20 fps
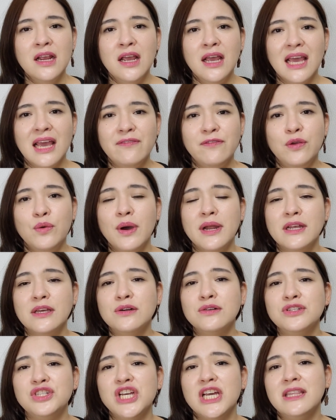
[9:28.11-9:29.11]
If you want to
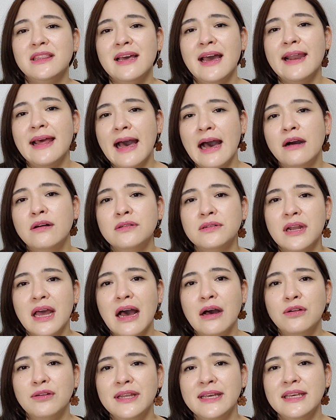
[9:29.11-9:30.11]
go check that out,
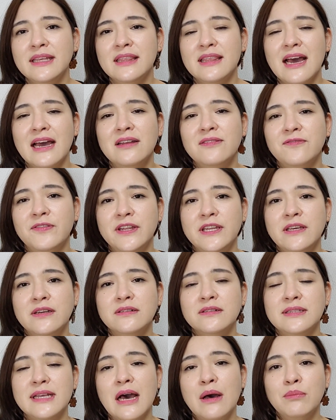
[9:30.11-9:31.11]
I'll link that
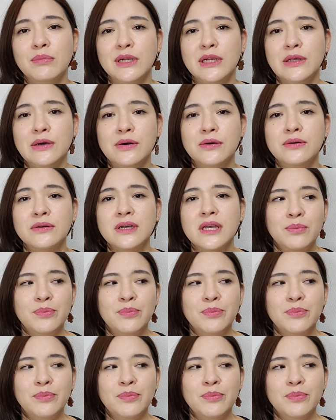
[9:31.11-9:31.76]
video down below.